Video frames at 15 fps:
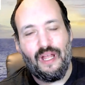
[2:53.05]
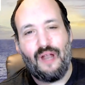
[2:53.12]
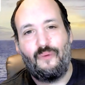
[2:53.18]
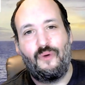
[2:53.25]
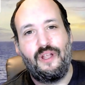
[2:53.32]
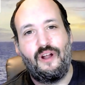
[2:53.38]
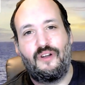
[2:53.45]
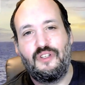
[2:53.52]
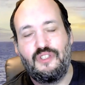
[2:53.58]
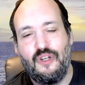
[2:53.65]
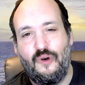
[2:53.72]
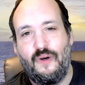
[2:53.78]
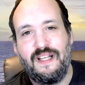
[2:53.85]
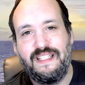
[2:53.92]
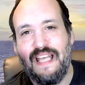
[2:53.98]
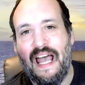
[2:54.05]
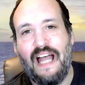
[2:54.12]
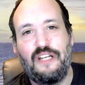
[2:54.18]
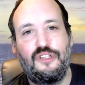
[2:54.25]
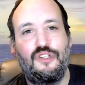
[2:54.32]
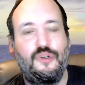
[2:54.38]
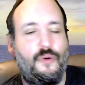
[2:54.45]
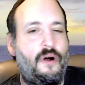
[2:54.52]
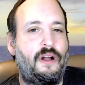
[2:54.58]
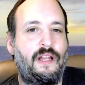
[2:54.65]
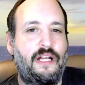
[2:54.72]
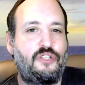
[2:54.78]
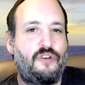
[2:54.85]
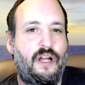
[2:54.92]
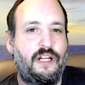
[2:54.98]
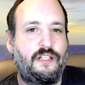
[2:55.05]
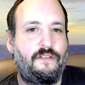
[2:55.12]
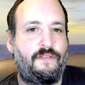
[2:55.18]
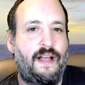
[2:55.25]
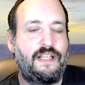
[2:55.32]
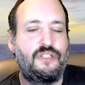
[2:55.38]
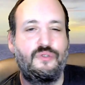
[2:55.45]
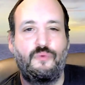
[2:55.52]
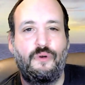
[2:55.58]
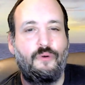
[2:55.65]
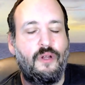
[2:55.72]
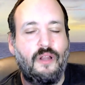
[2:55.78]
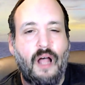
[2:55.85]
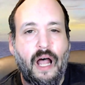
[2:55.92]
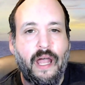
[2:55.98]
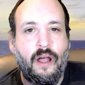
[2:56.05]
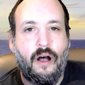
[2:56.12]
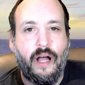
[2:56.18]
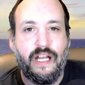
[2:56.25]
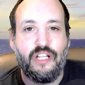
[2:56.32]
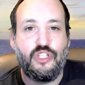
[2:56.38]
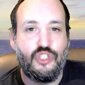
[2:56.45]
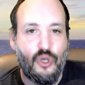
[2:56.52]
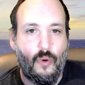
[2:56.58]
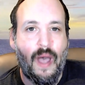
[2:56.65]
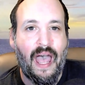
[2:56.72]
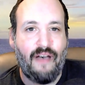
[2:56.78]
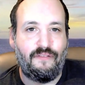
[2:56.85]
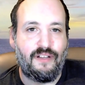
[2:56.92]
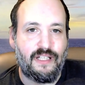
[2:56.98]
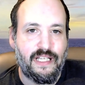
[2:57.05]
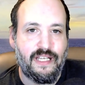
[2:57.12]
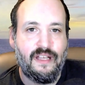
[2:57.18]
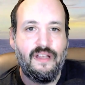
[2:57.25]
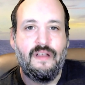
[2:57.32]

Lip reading: and we are so attached to our electronic devices. We rely on it so heavily.